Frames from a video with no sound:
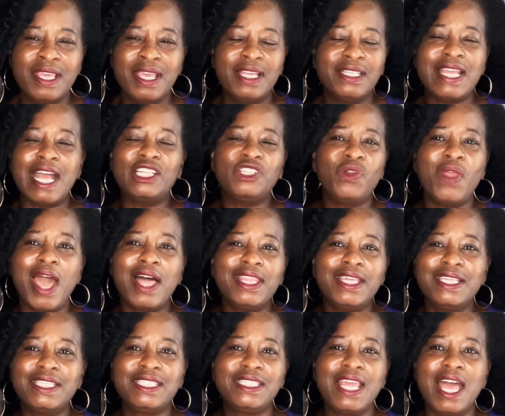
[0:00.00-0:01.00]
Doctor
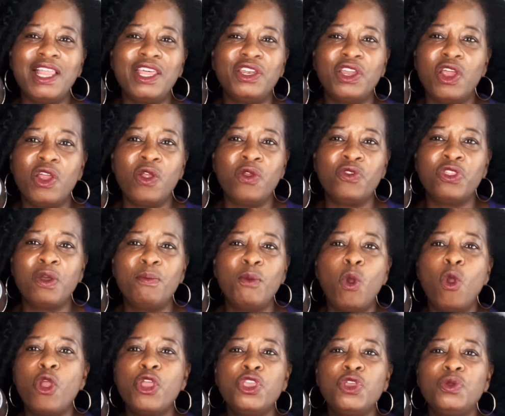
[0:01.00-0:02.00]
Ali is telling her, the
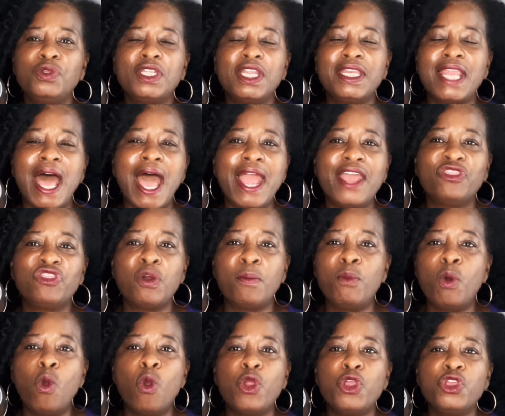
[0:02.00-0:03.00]
more you deny it, the
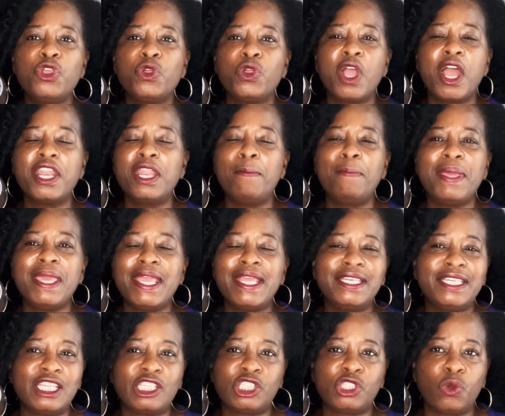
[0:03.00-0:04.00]
more you're going to be in
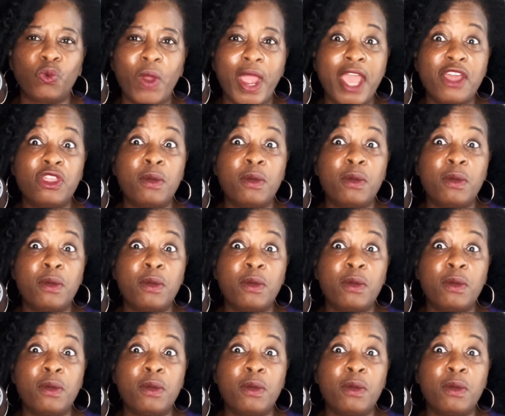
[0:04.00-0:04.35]
disarray.